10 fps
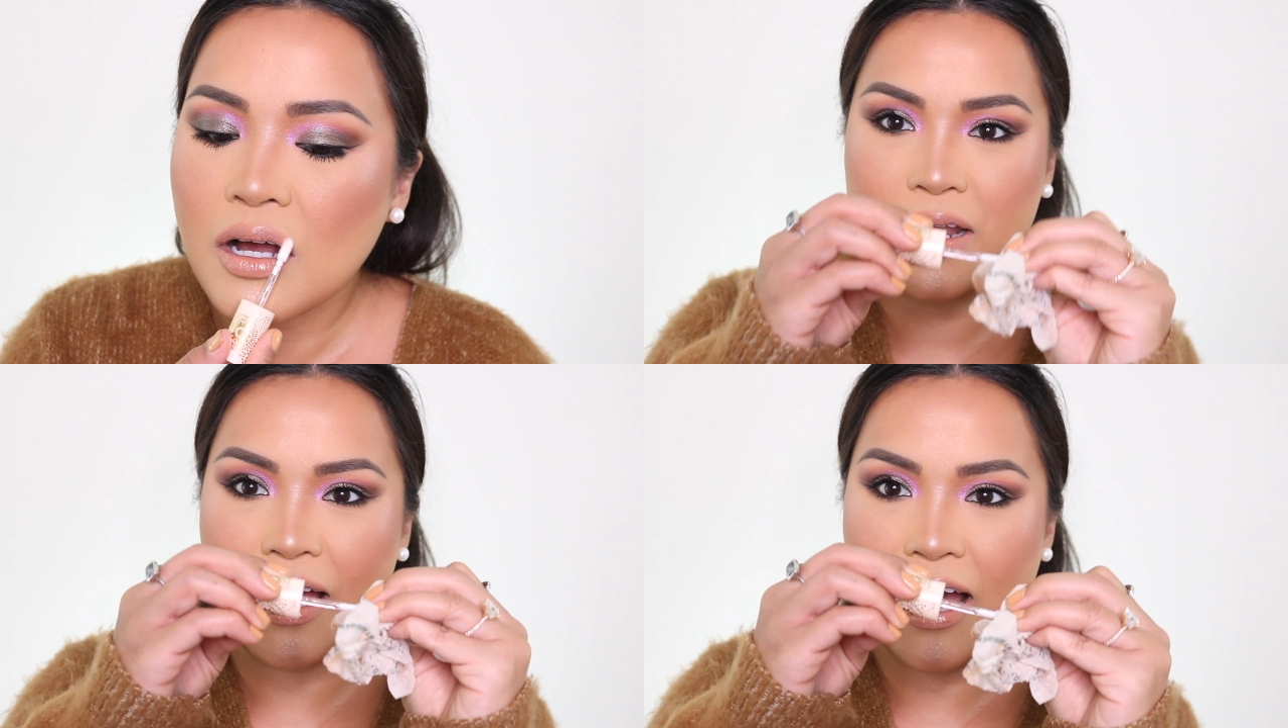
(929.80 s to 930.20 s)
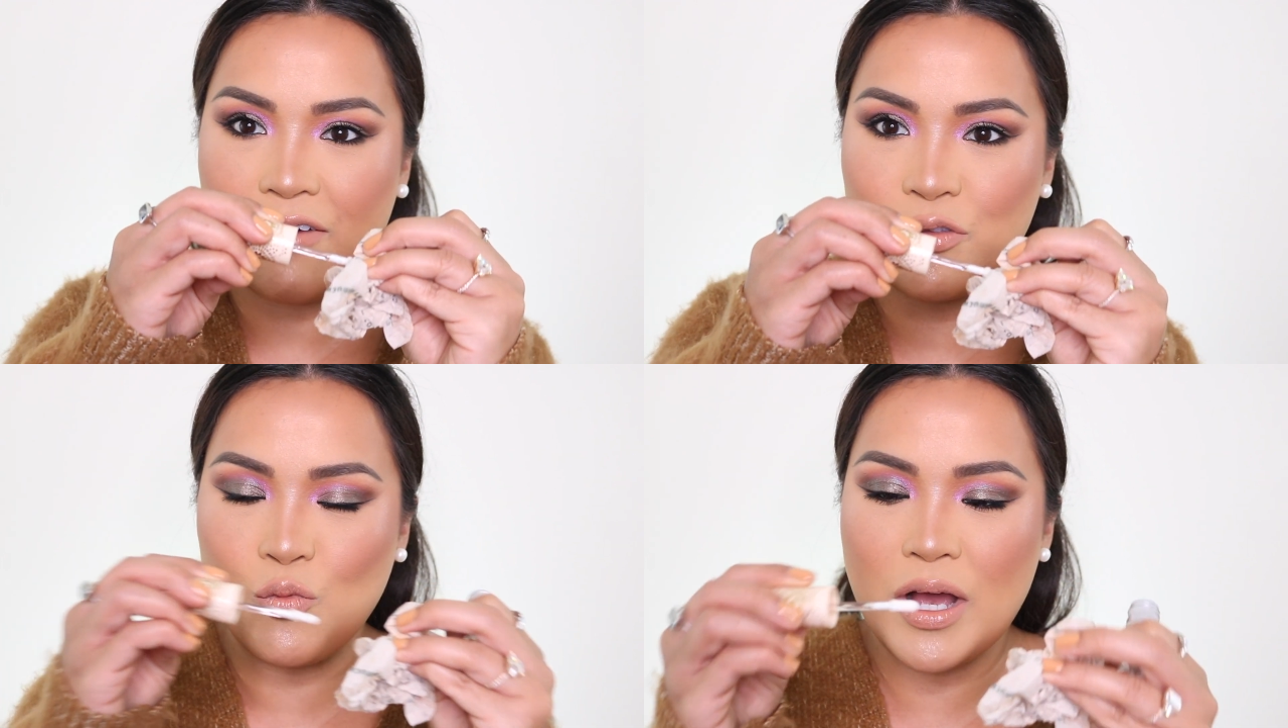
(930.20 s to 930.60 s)
I
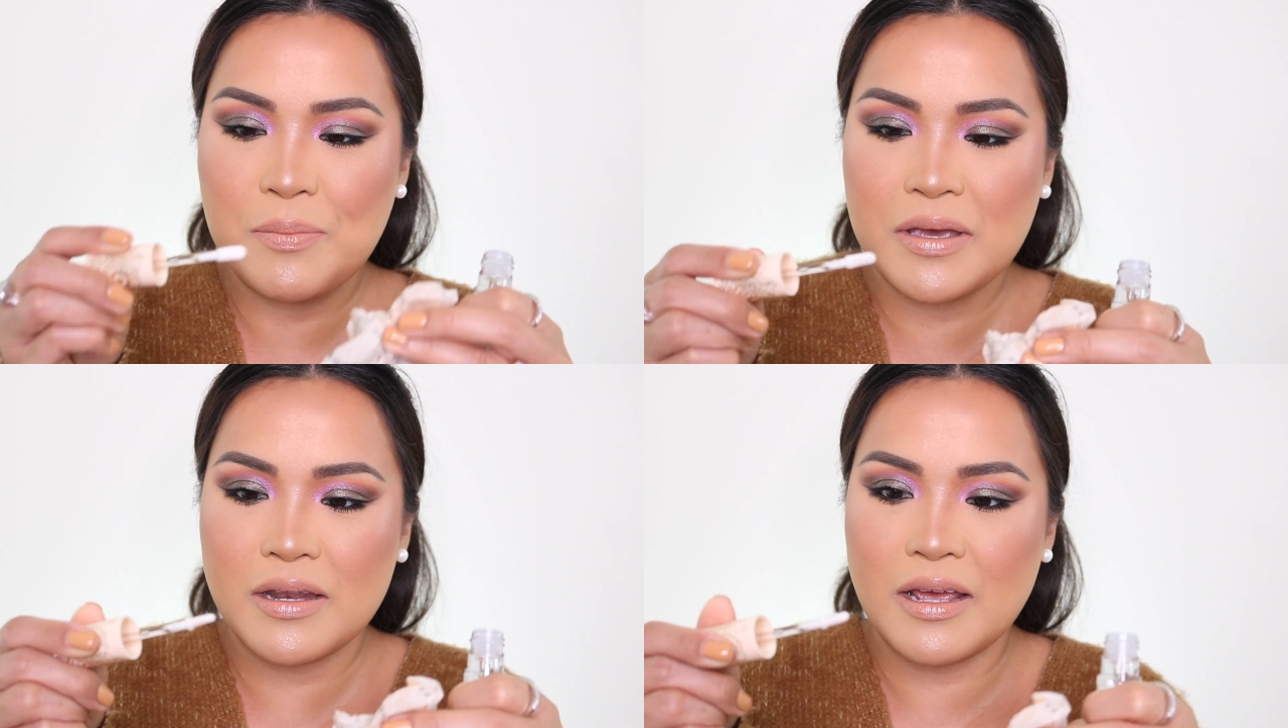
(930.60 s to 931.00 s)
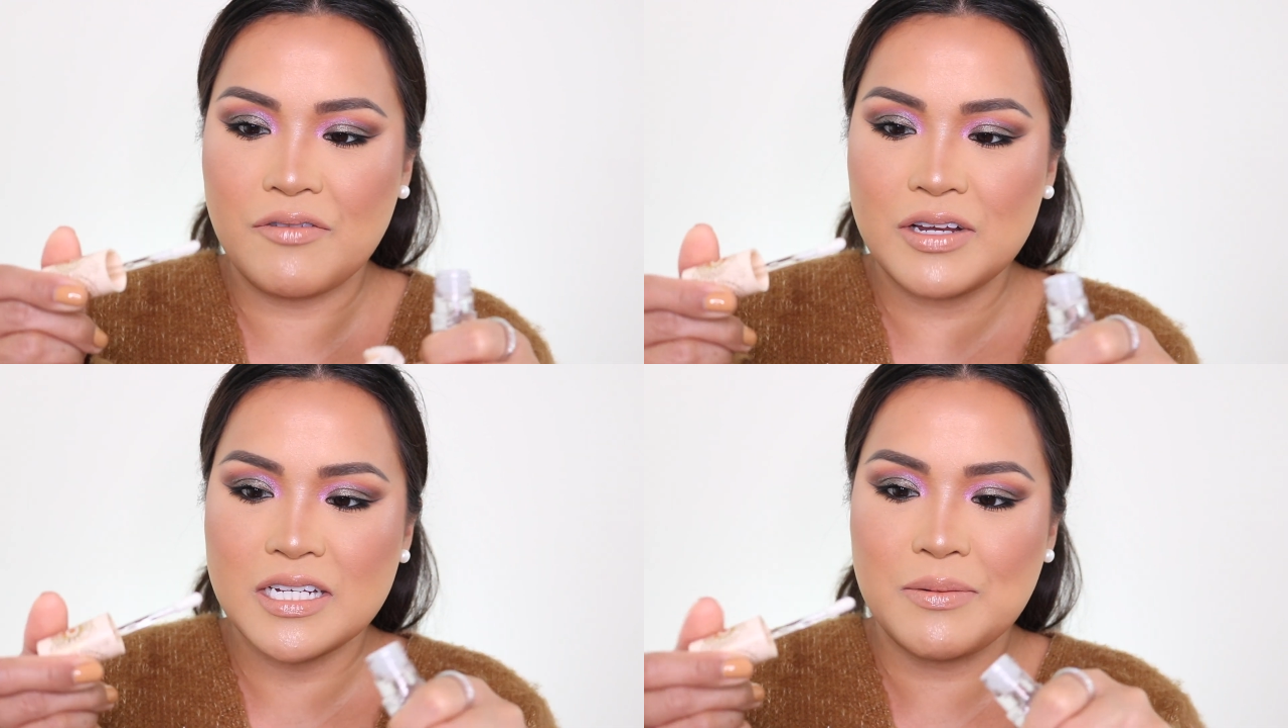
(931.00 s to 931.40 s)
have to wipe it
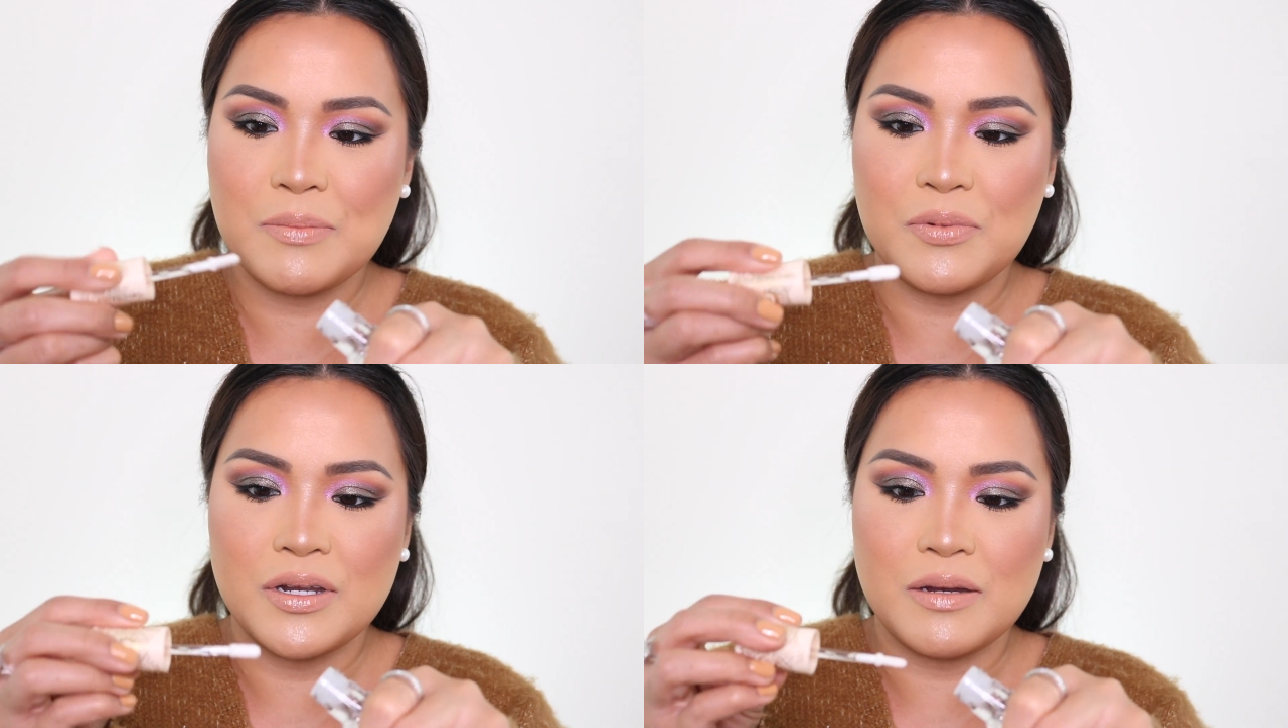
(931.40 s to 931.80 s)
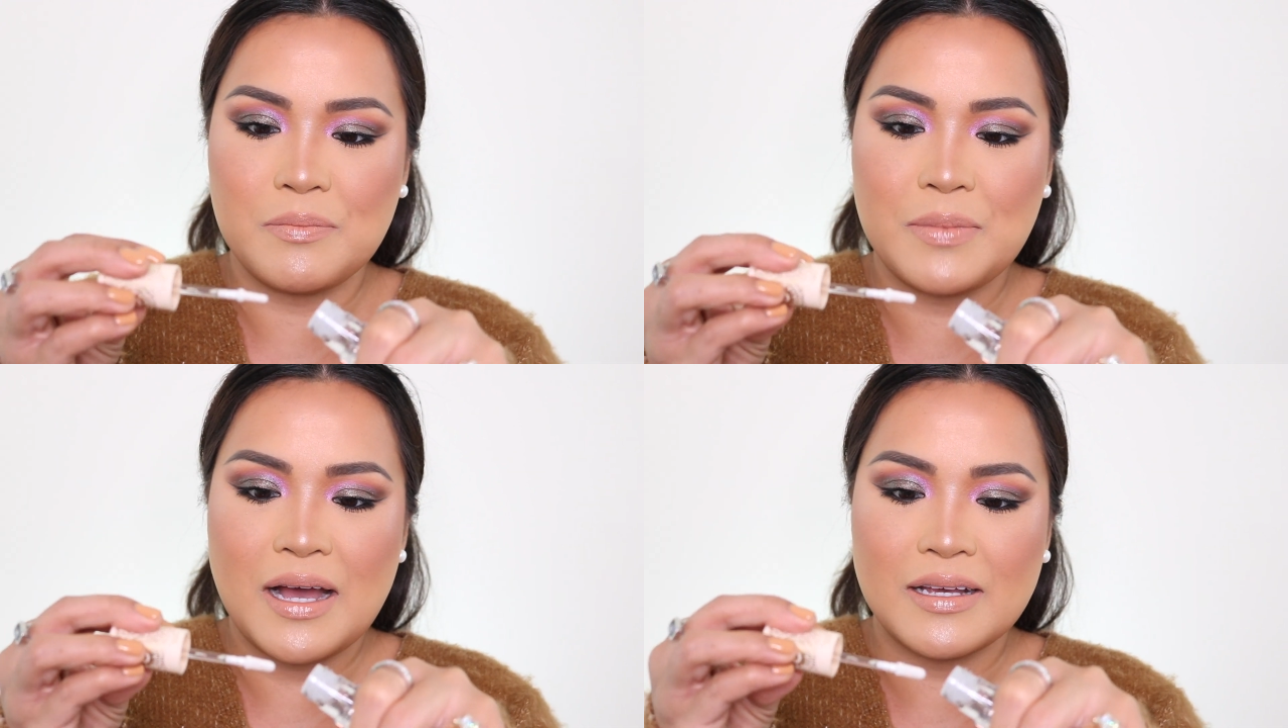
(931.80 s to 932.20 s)
every time I put
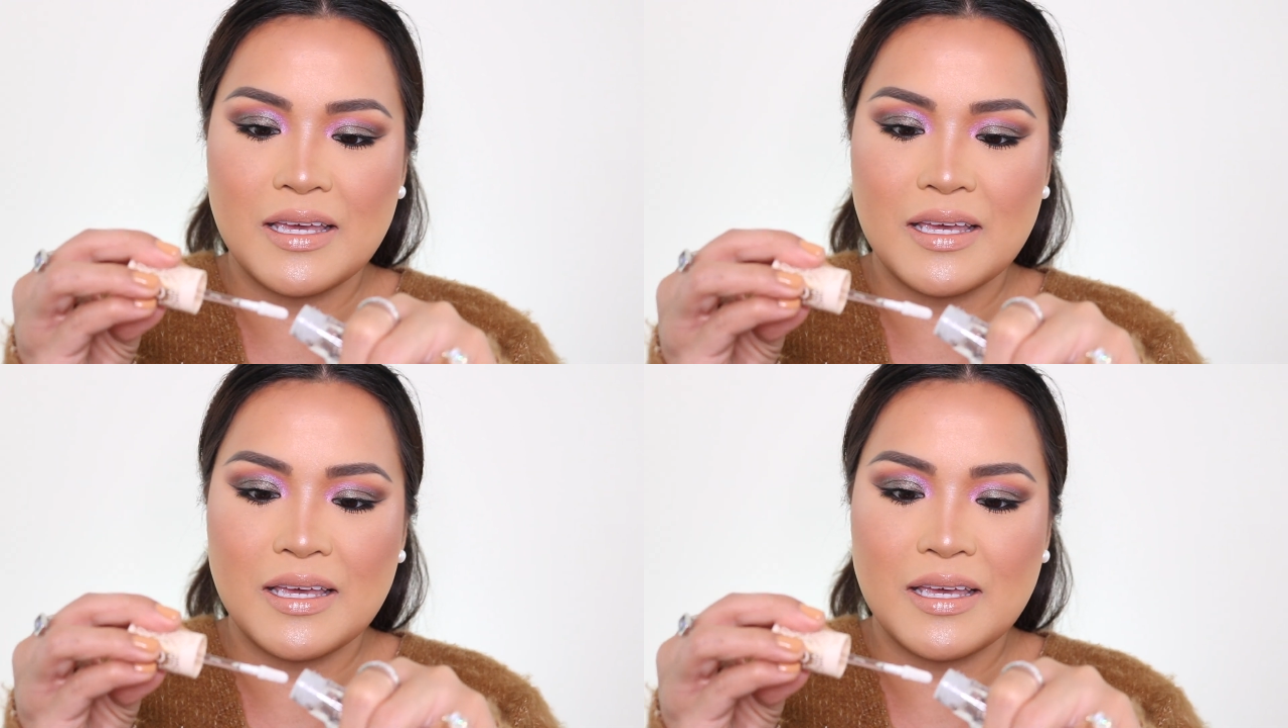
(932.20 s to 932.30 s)
it back